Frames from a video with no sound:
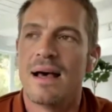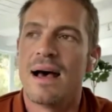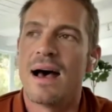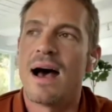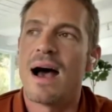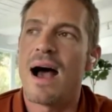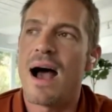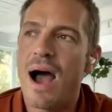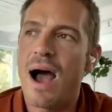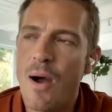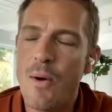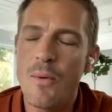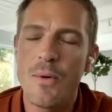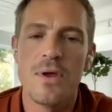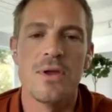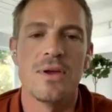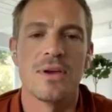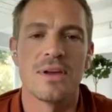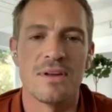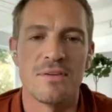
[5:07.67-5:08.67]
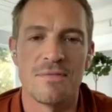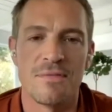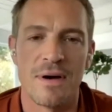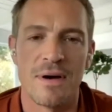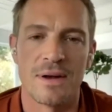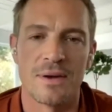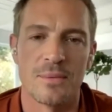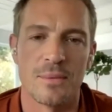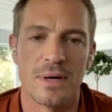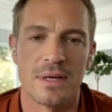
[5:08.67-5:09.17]
how are you going to
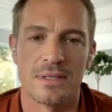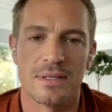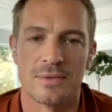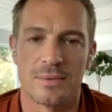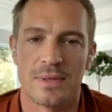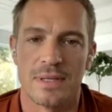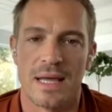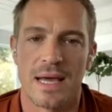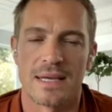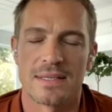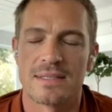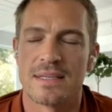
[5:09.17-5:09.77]
find a way to relax?